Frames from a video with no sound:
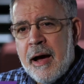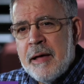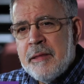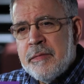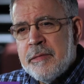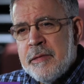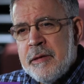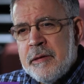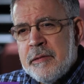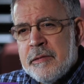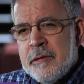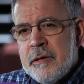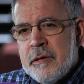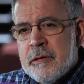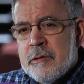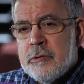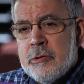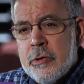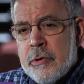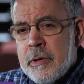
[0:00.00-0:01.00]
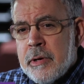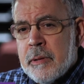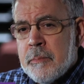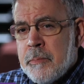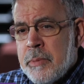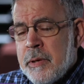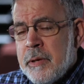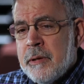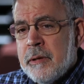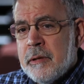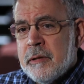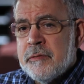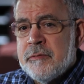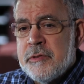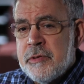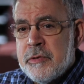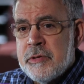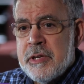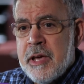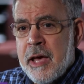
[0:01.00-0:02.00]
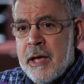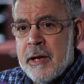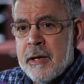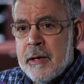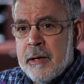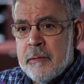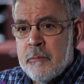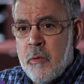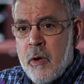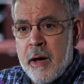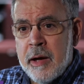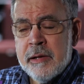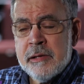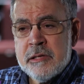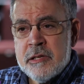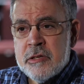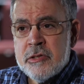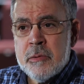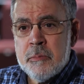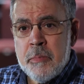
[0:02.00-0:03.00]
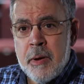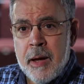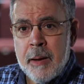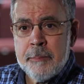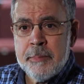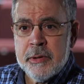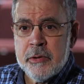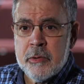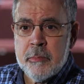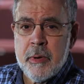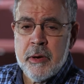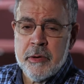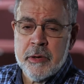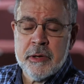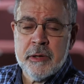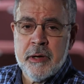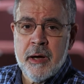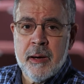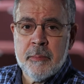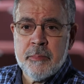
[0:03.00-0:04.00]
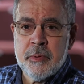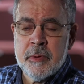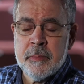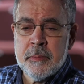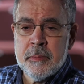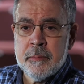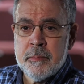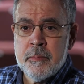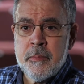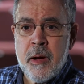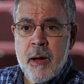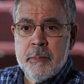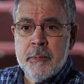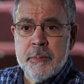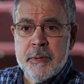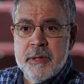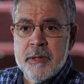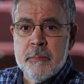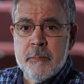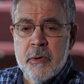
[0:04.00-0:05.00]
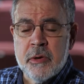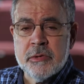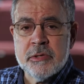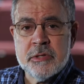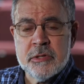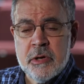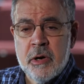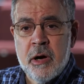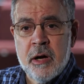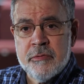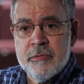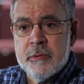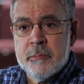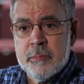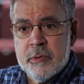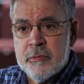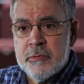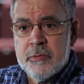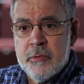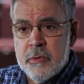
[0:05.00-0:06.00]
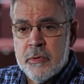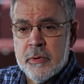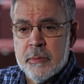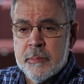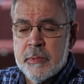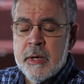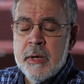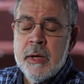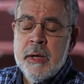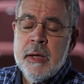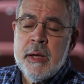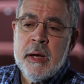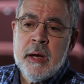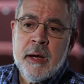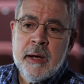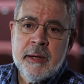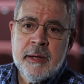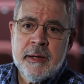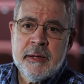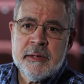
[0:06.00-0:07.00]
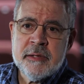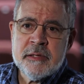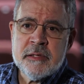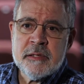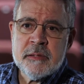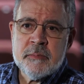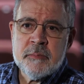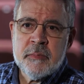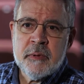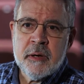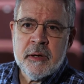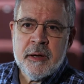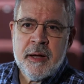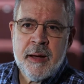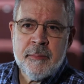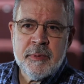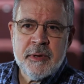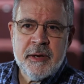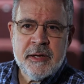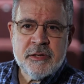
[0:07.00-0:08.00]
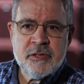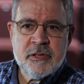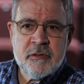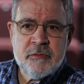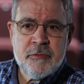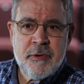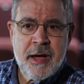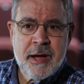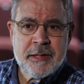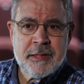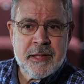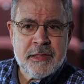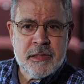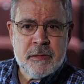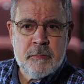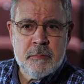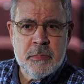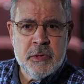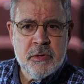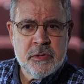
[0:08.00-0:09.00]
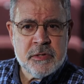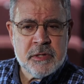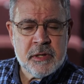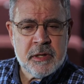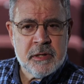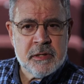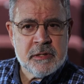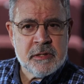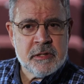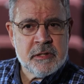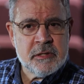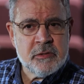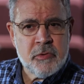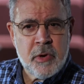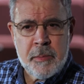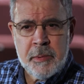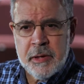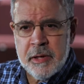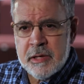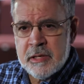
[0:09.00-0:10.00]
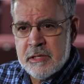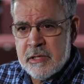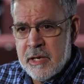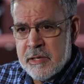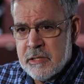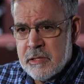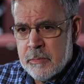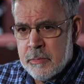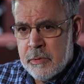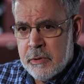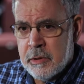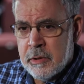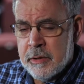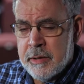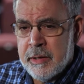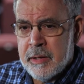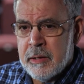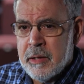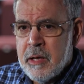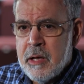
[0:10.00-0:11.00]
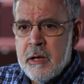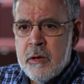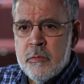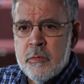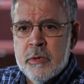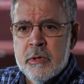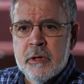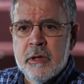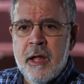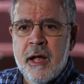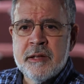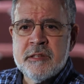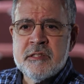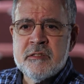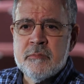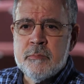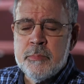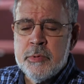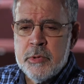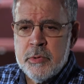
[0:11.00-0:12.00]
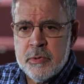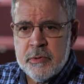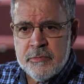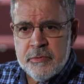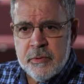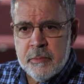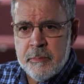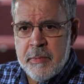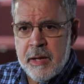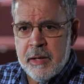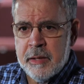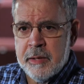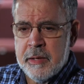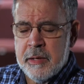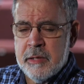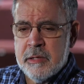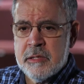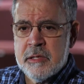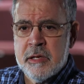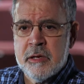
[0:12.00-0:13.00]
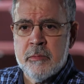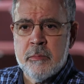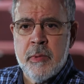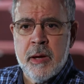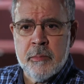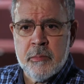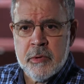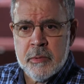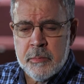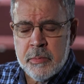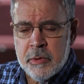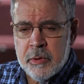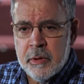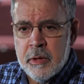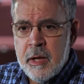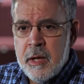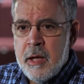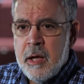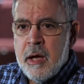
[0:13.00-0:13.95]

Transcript: I think the enduring appeal of Susannah and why it's such a popular American opera, probably the most often performed, uh, is a combination of the fact that the music is extremely accessible and with lots of beautiful melodies that are memorable.